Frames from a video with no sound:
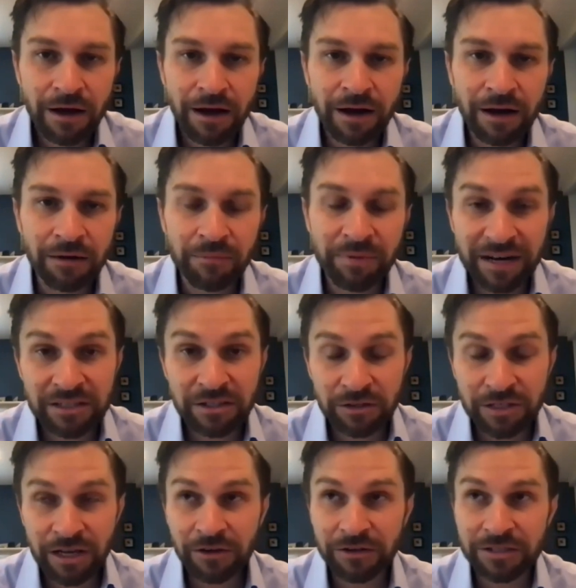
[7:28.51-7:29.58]
Um, but as I'll
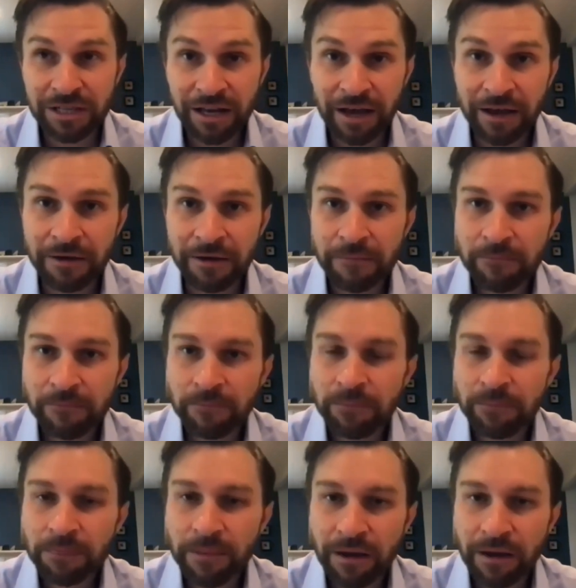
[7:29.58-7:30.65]
tell you today,
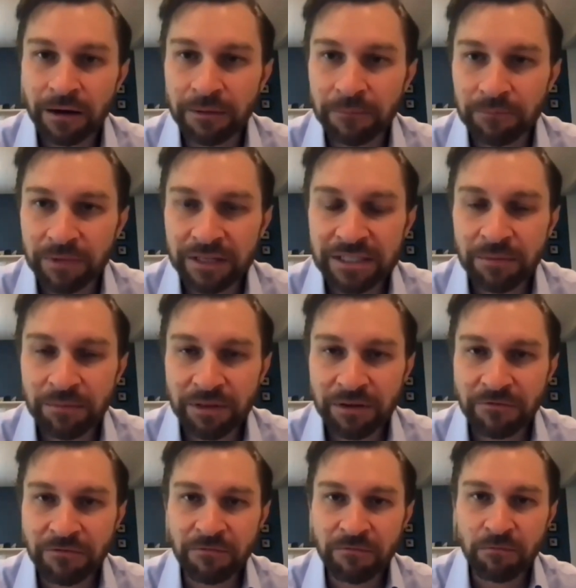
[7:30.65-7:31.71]
um, there's
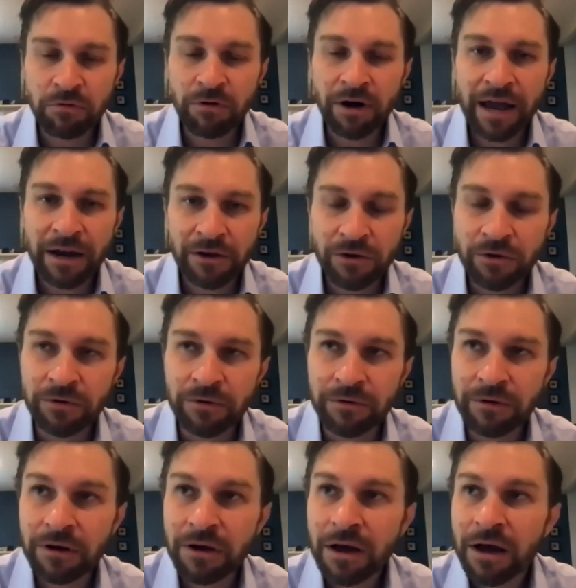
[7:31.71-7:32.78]
something brand new.
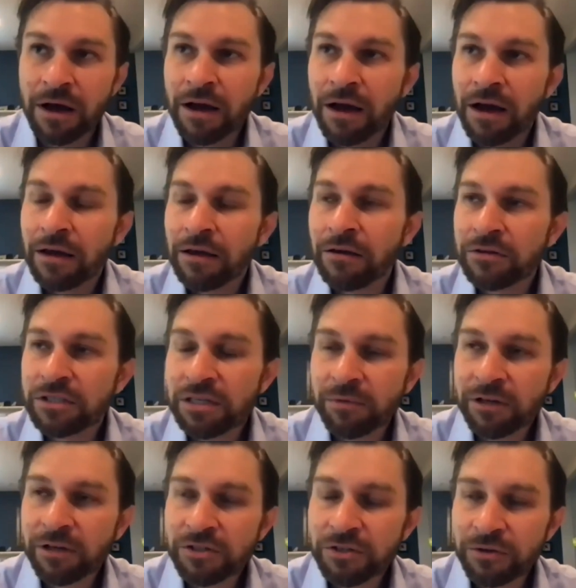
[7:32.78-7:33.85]
You know, similar
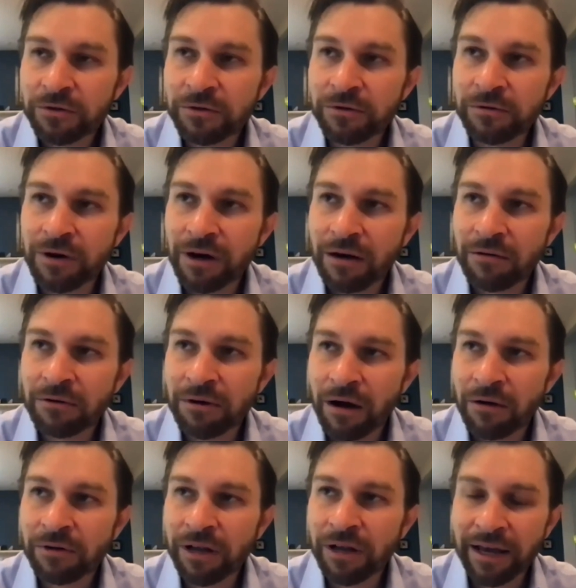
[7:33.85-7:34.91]
to, I would, I
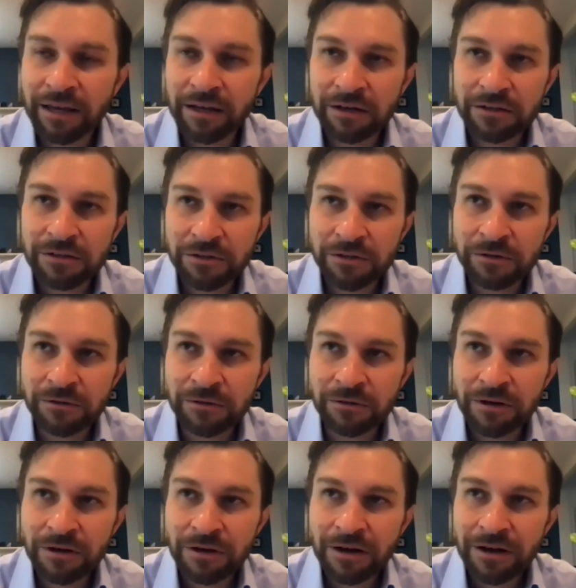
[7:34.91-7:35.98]
would liken it to
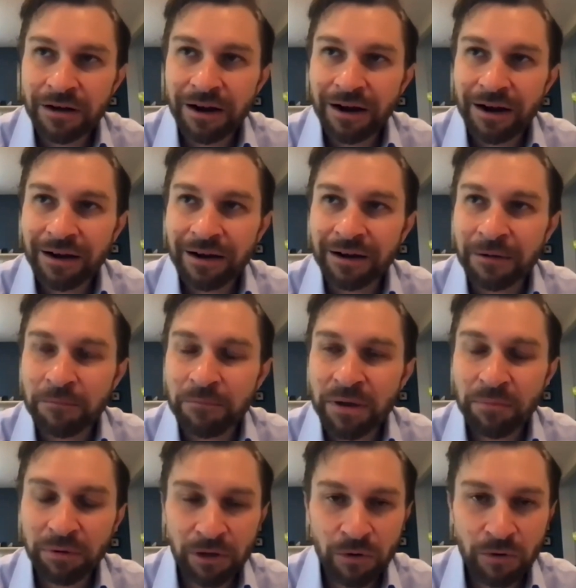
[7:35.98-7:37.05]
Uh,
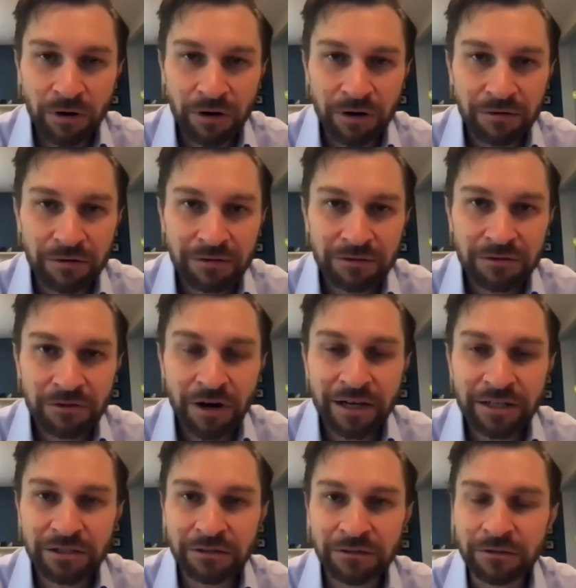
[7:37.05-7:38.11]
people who are trying
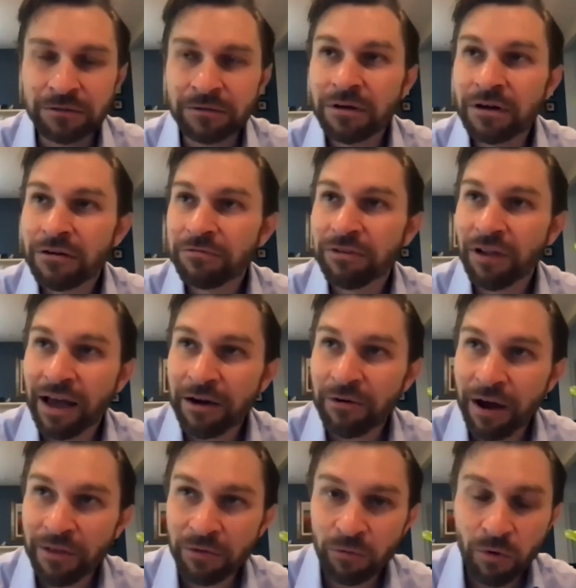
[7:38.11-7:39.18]
to fly
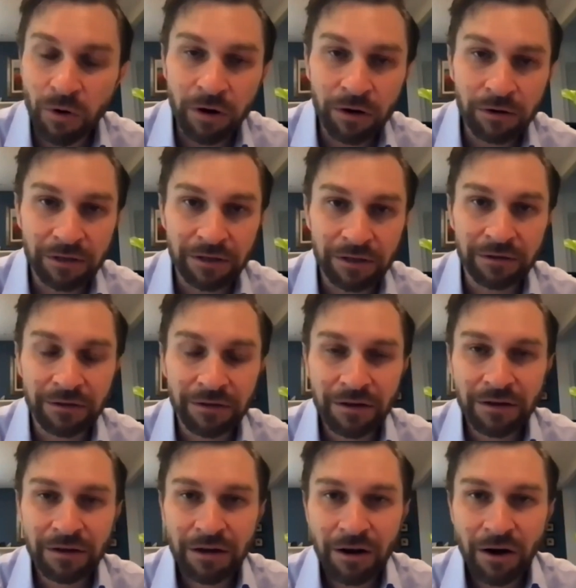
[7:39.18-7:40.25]
around the world in
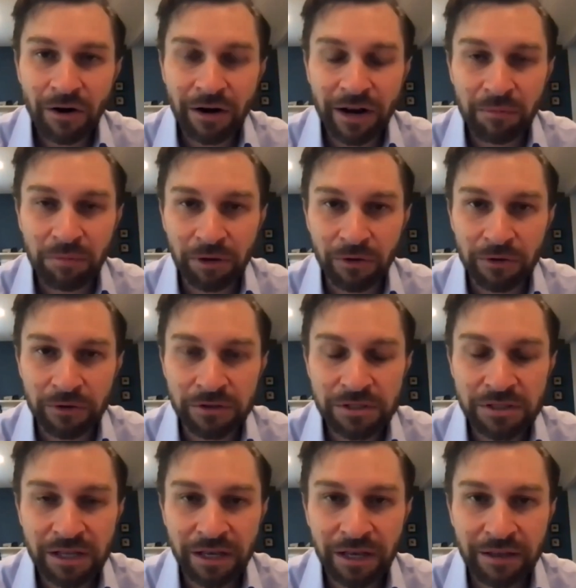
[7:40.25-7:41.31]
hot air balloons
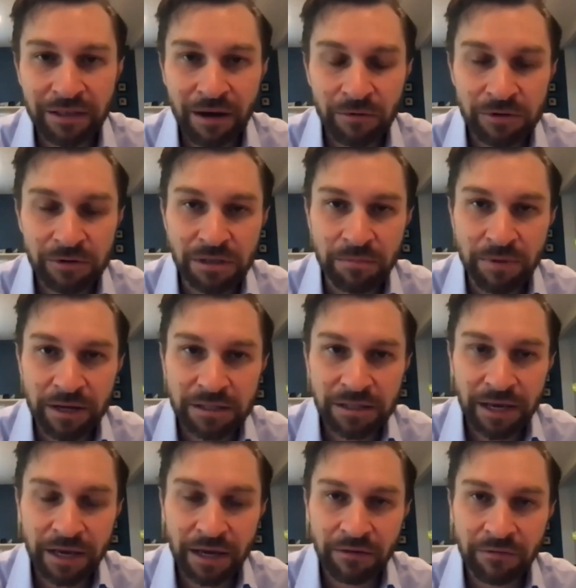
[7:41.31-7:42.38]
thinking that was the best they
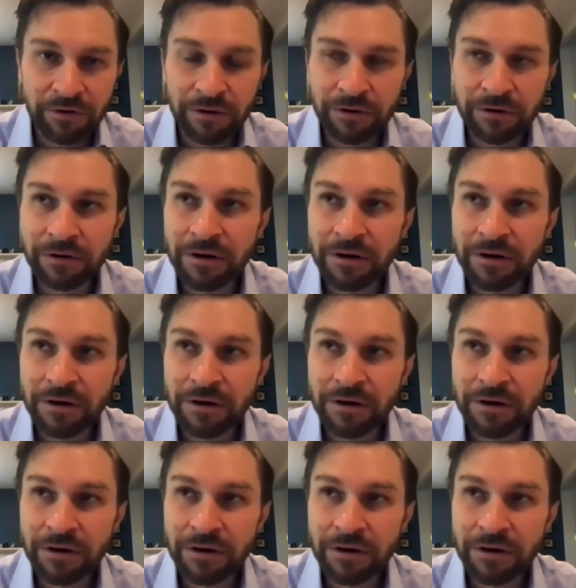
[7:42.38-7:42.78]
could ever do.